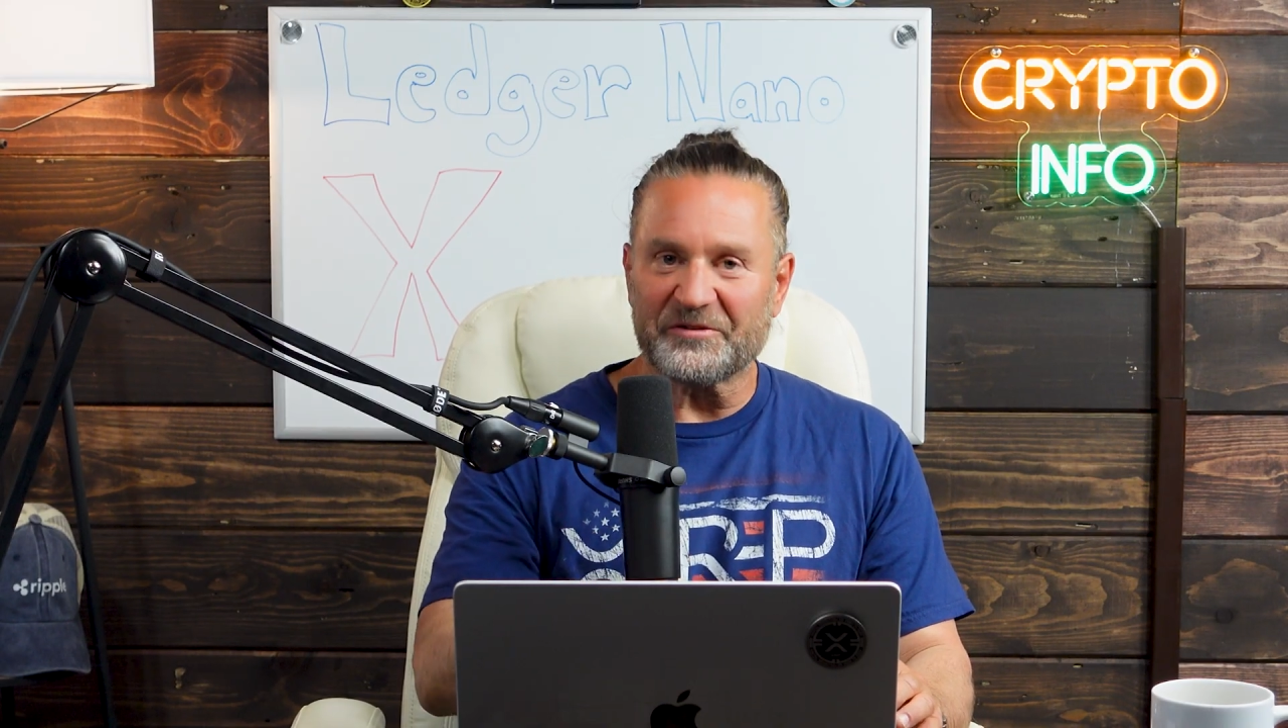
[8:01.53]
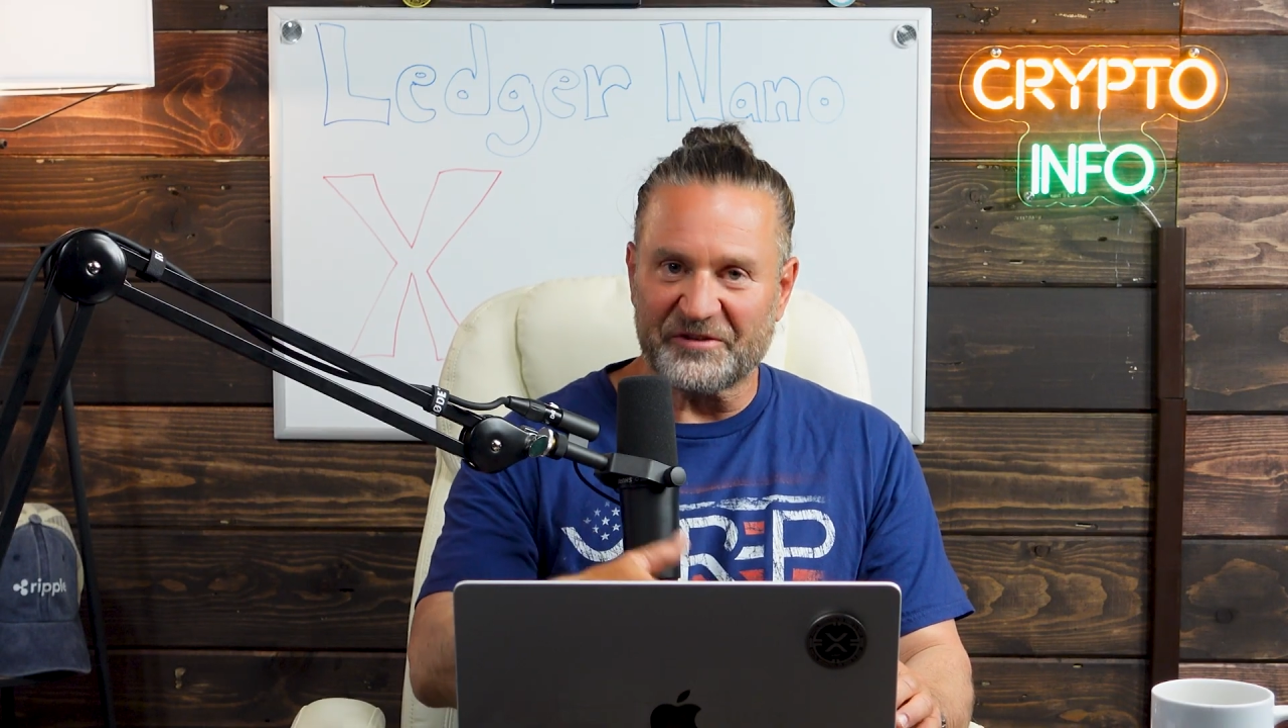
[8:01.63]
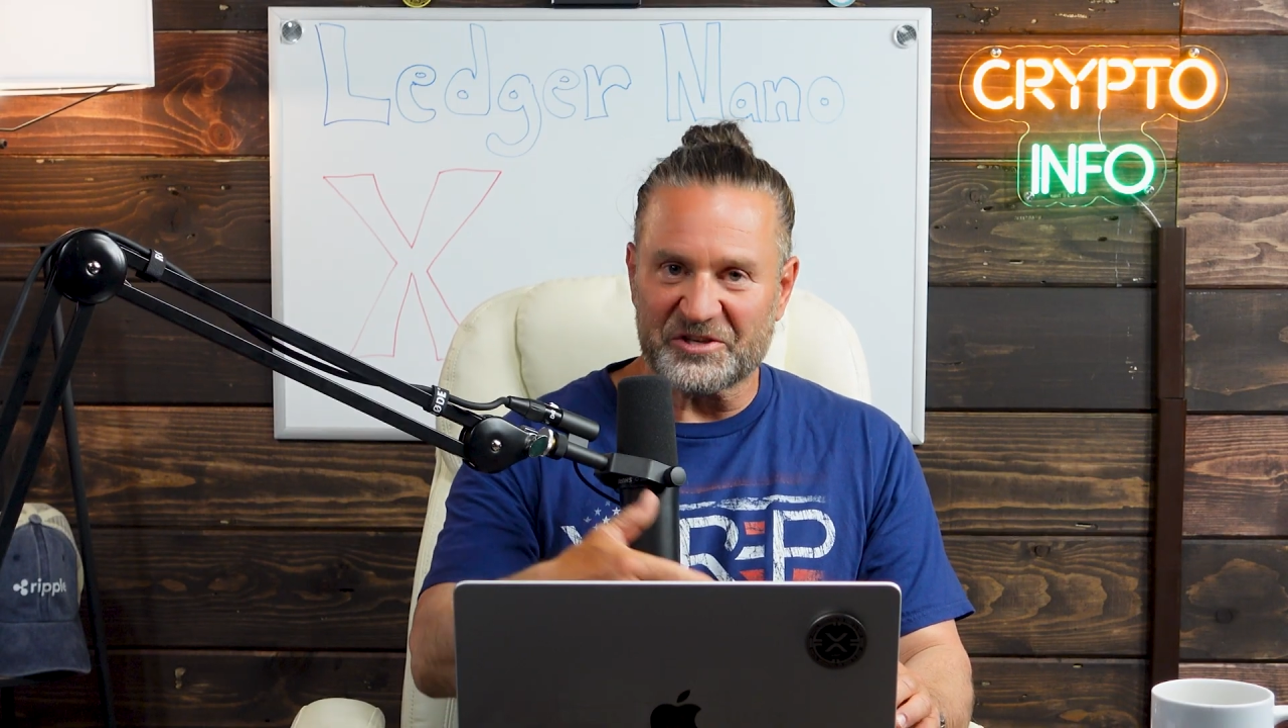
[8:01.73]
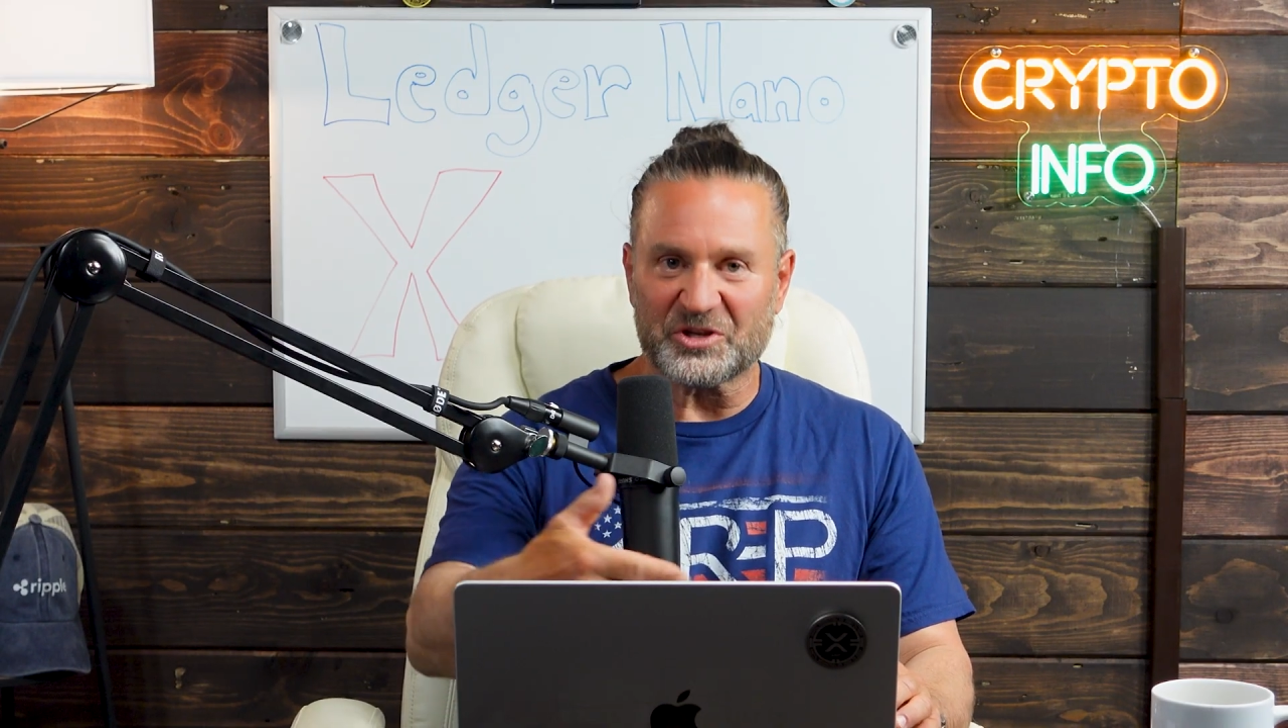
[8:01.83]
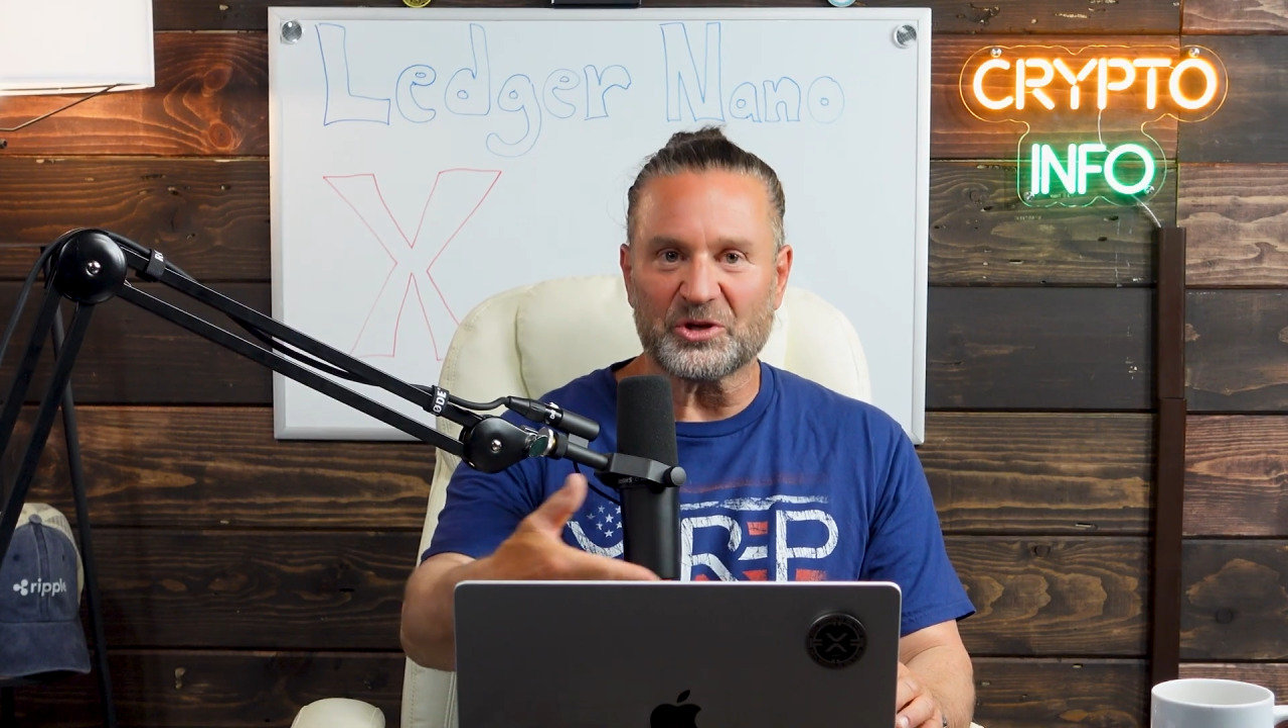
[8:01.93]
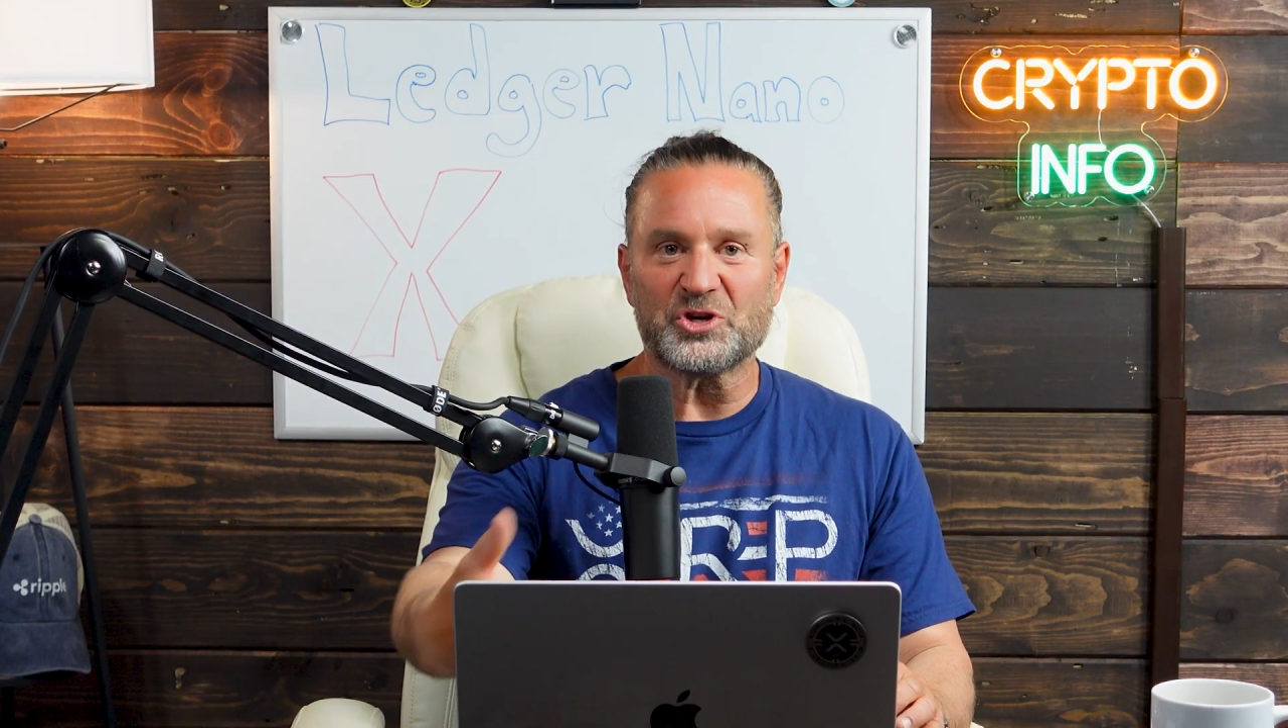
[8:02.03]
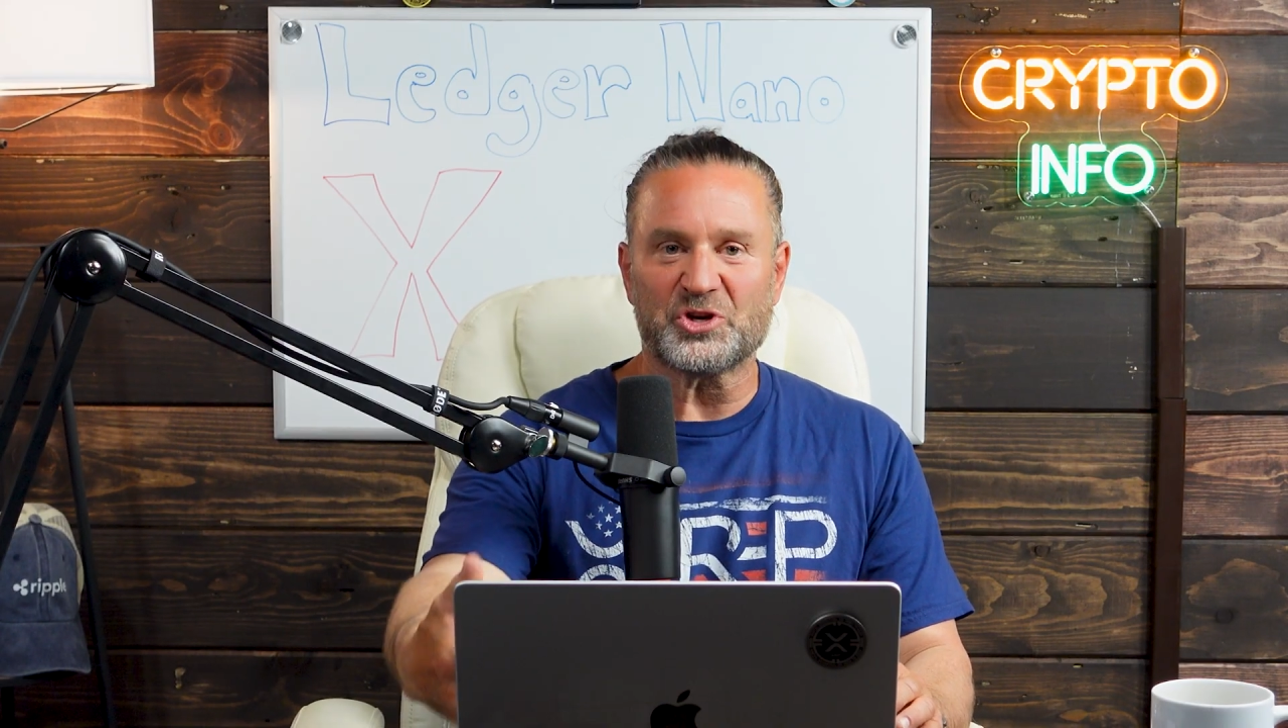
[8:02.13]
to physically